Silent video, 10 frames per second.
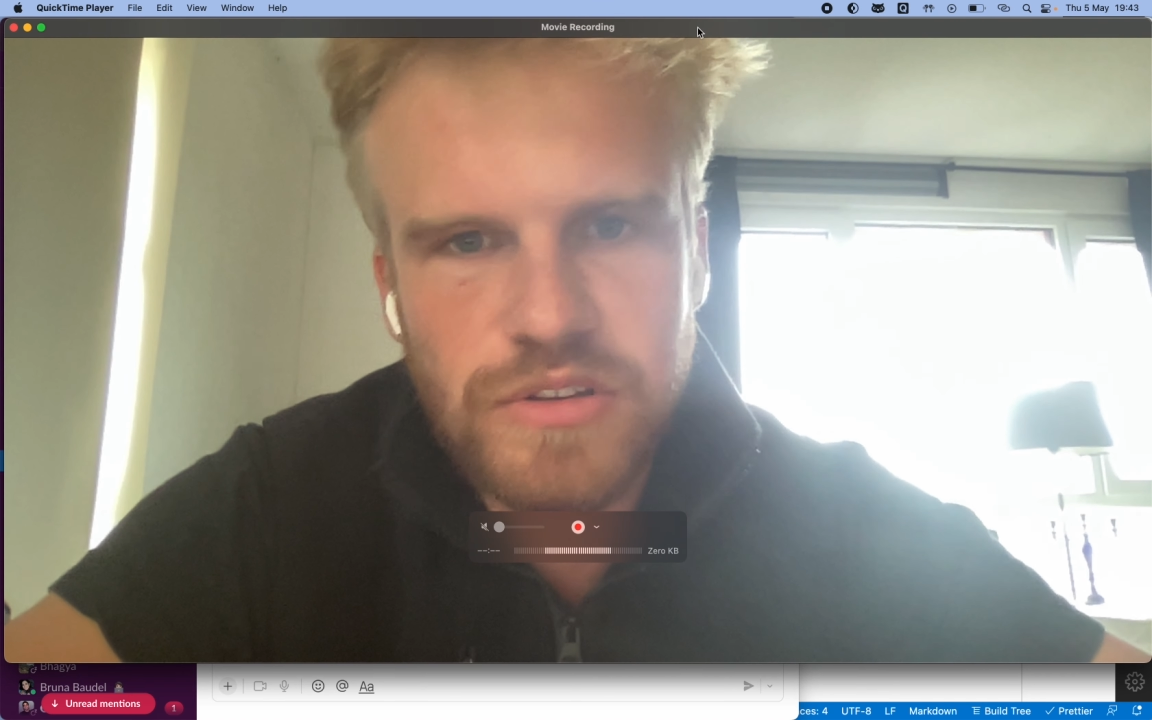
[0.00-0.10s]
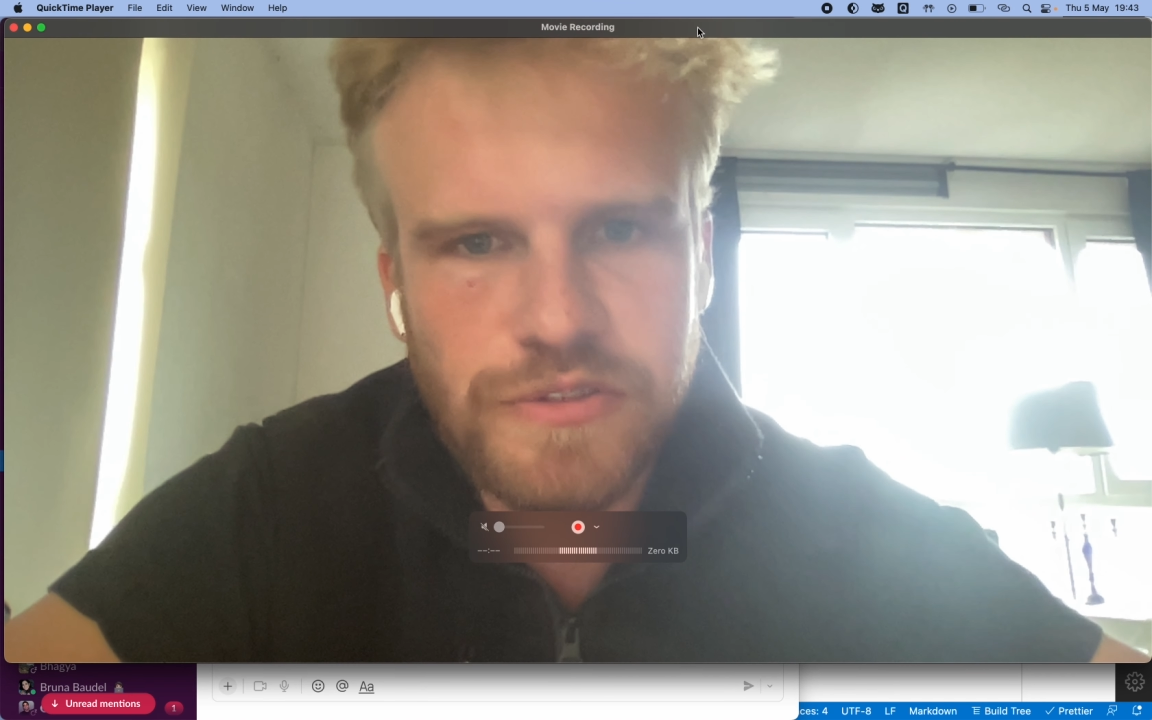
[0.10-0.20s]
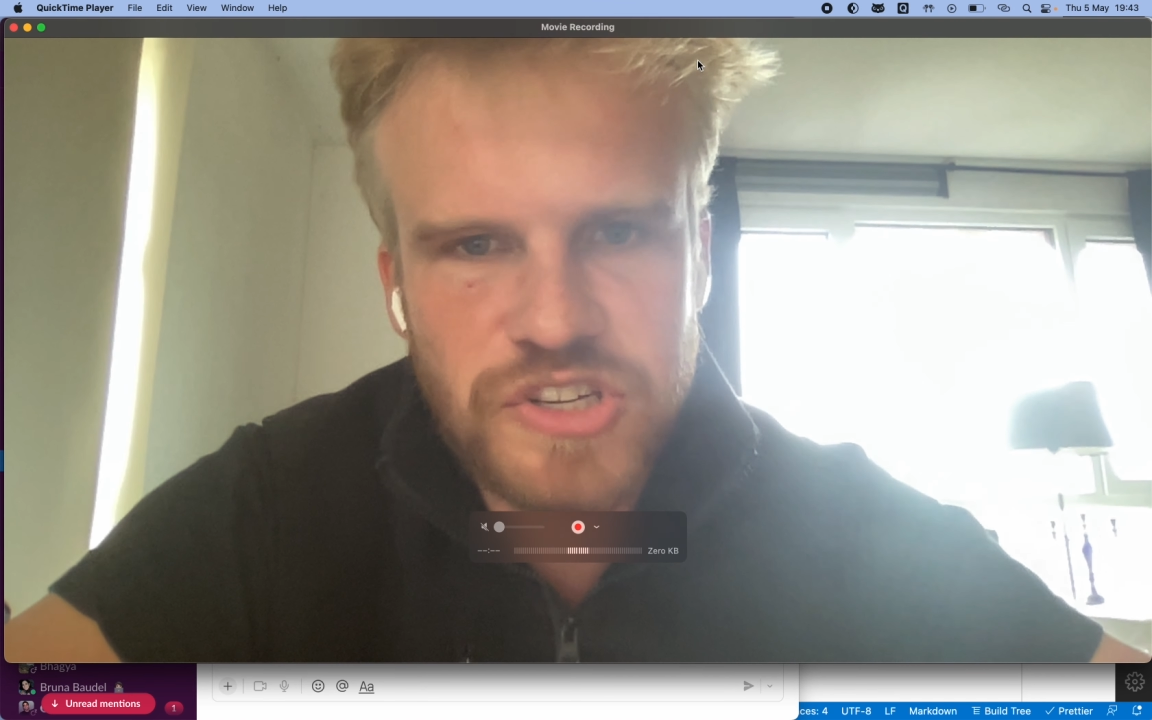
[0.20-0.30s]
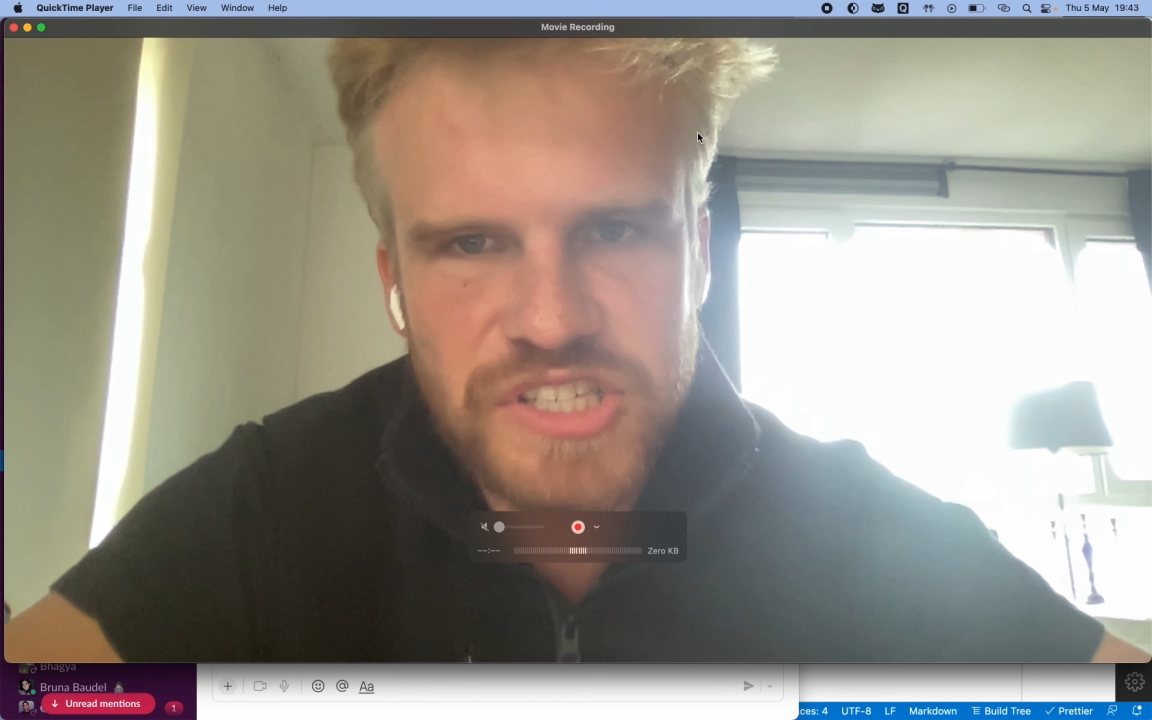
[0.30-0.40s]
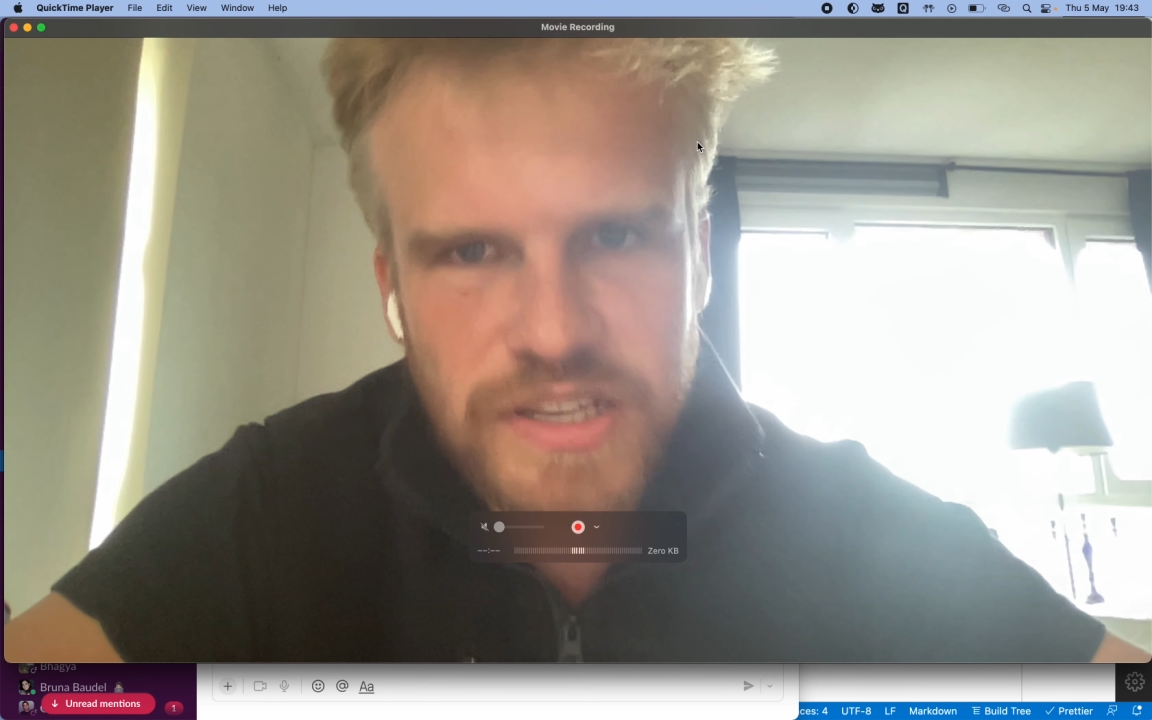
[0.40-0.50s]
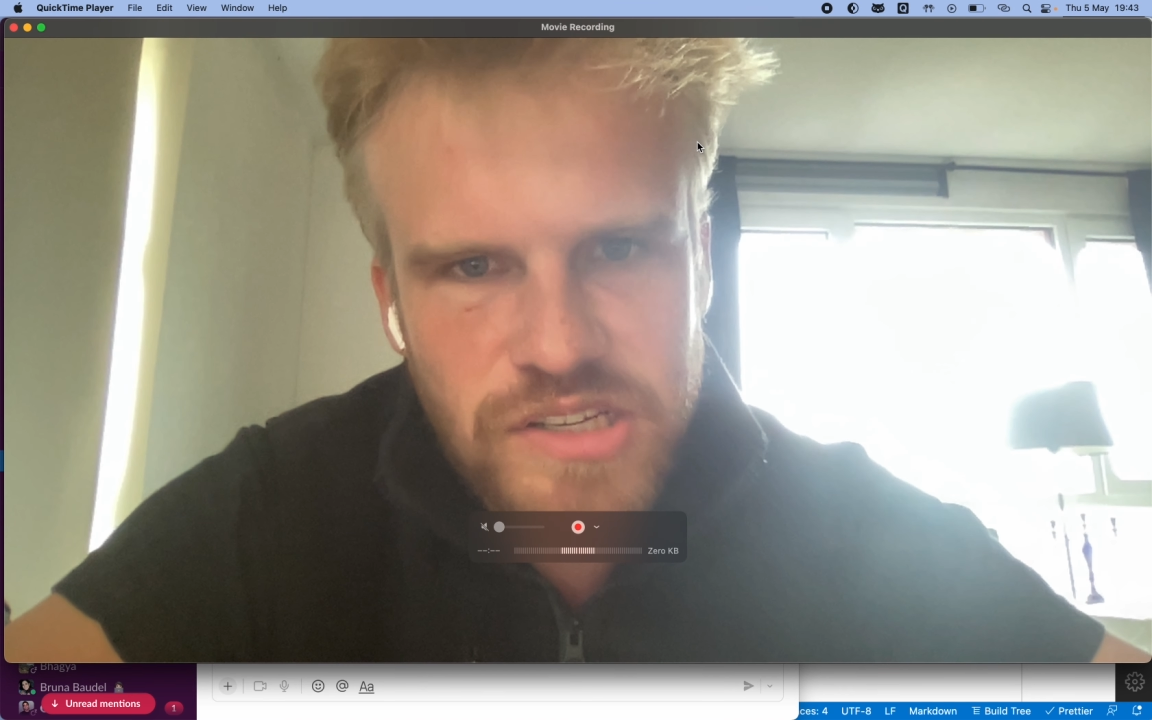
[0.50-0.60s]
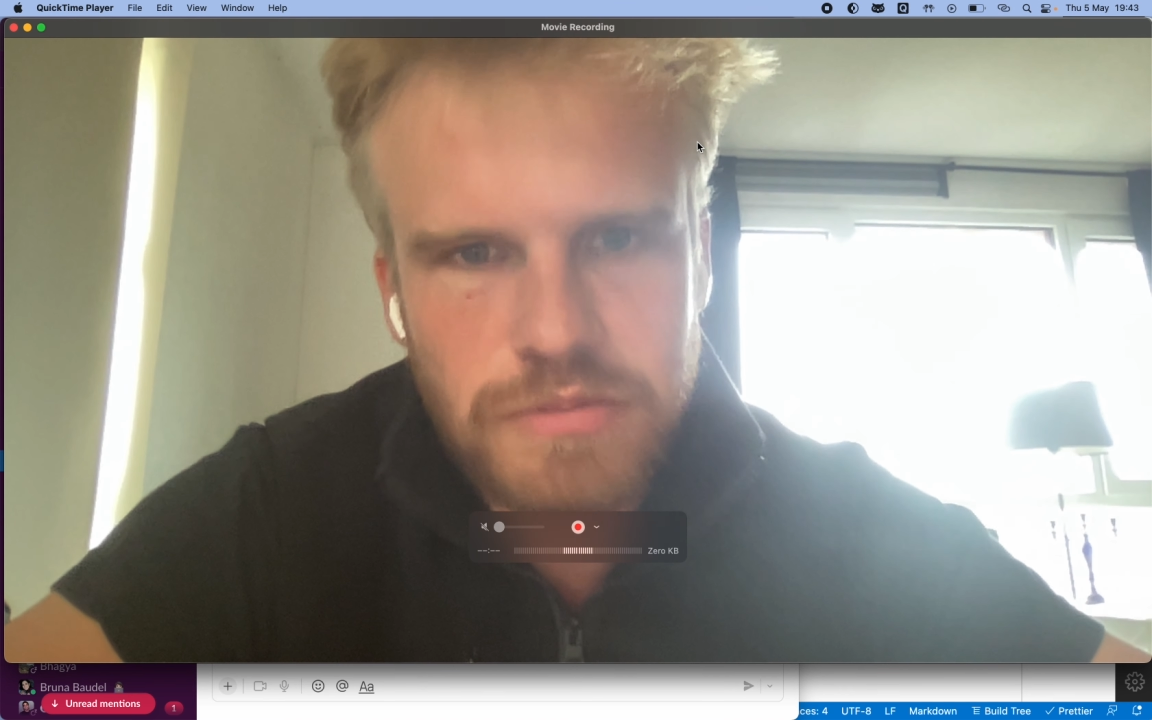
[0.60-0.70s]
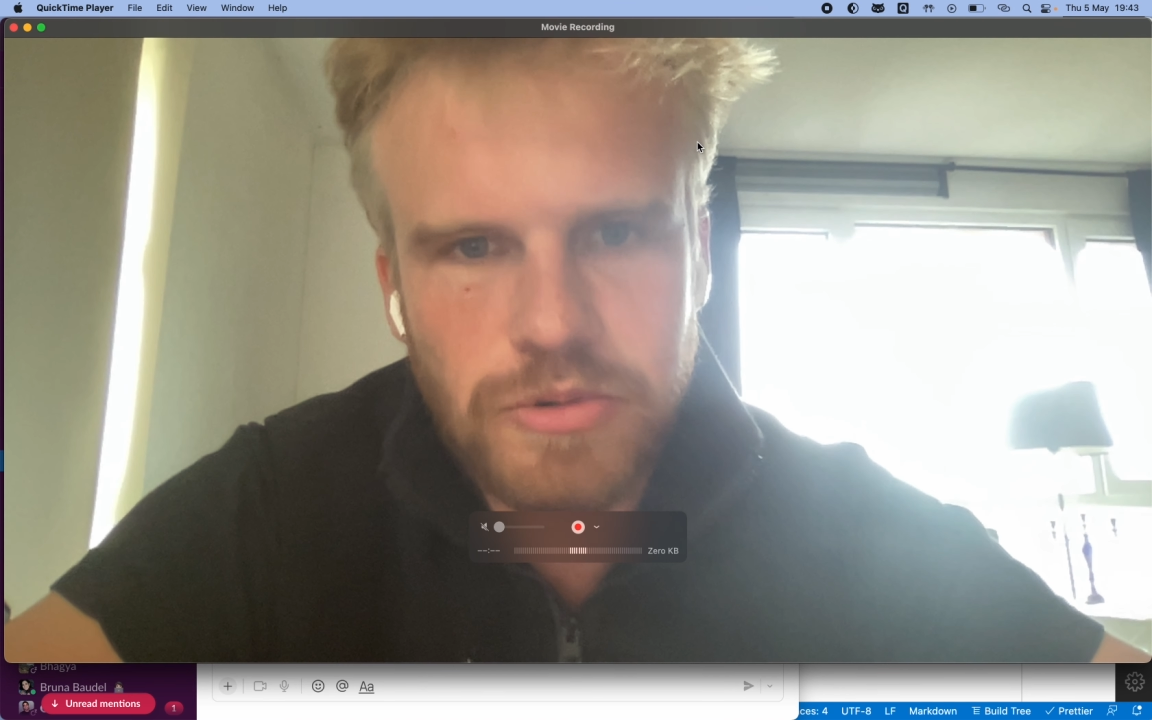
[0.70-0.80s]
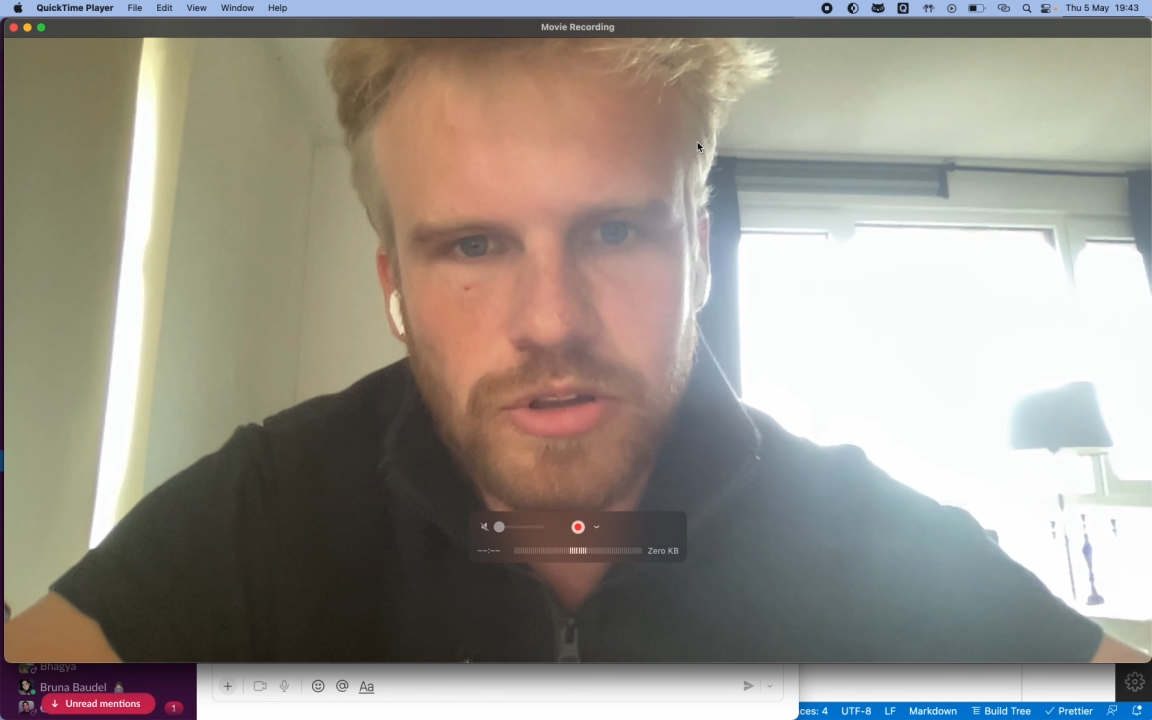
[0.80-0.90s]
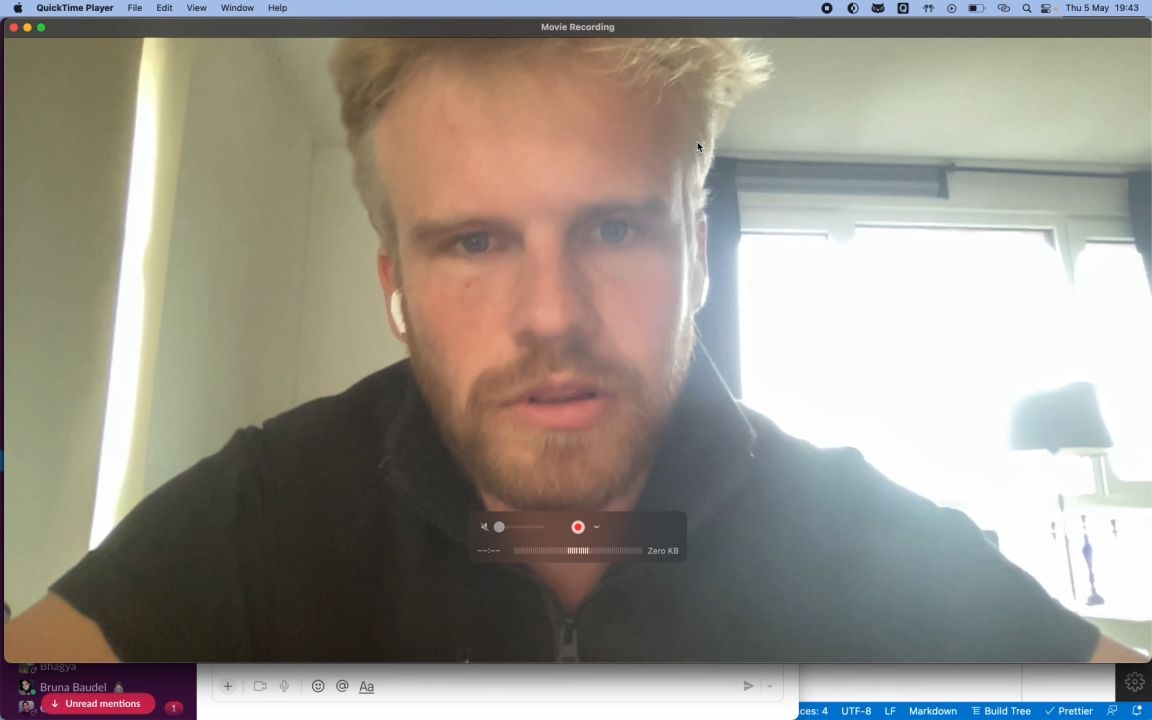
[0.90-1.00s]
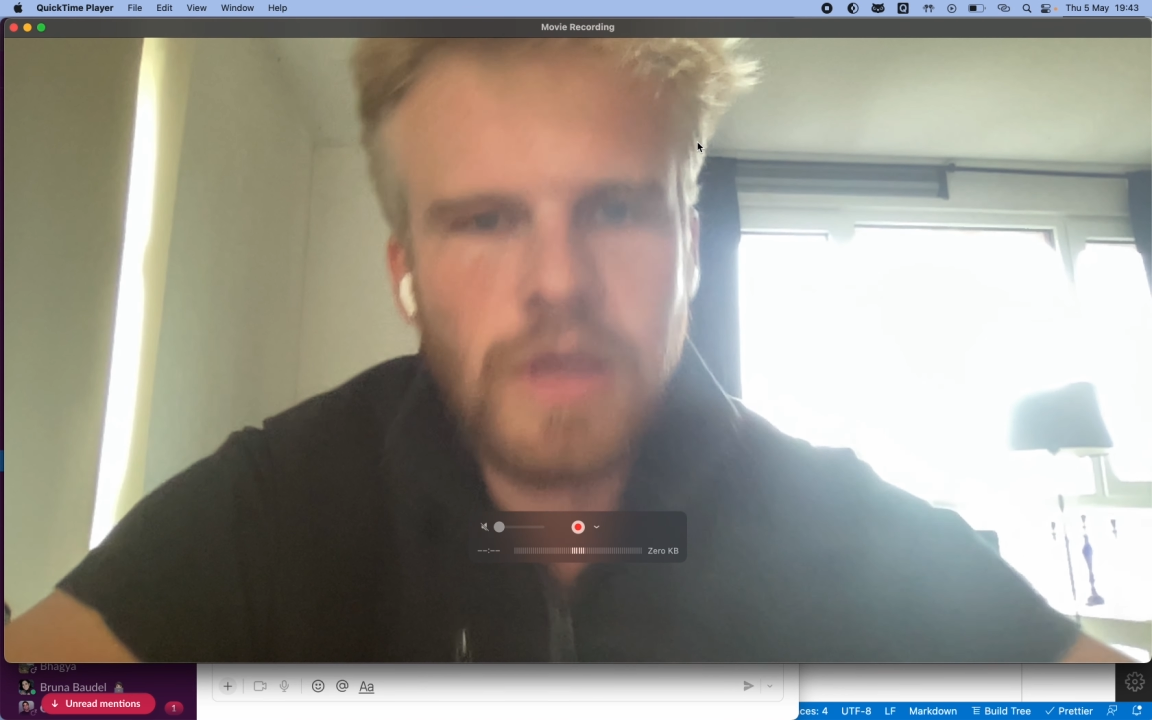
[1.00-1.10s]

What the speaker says: for Sensible,